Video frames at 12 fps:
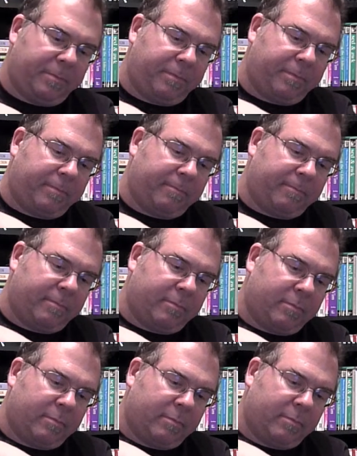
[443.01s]

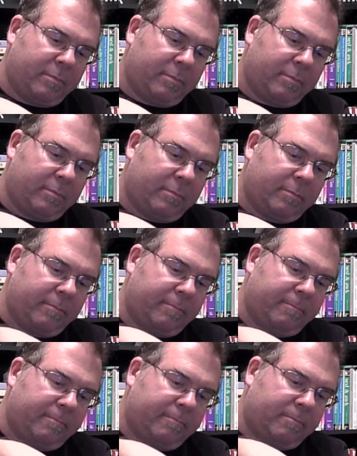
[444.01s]

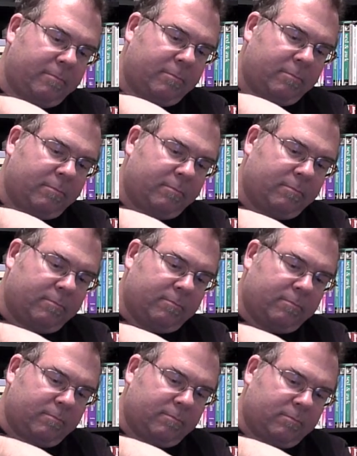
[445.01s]

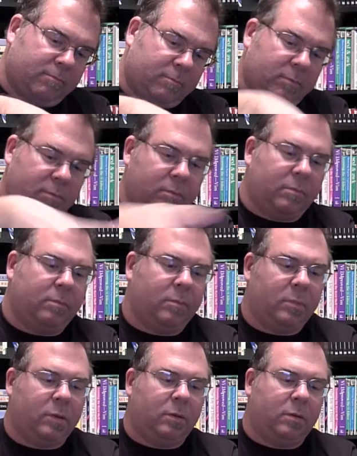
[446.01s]

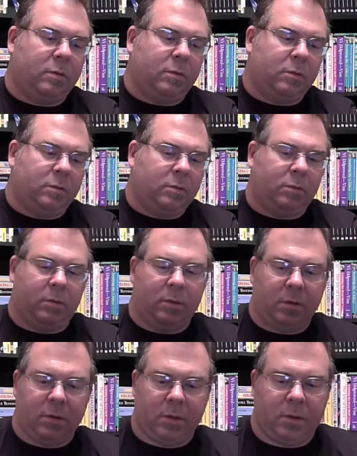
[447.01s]

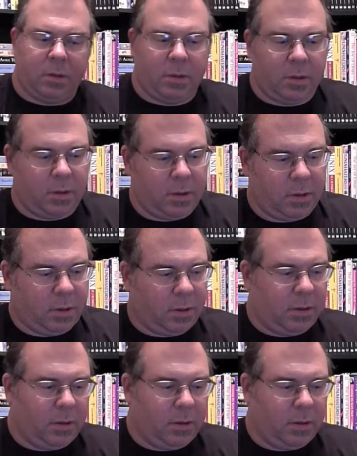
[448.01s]
[no speech]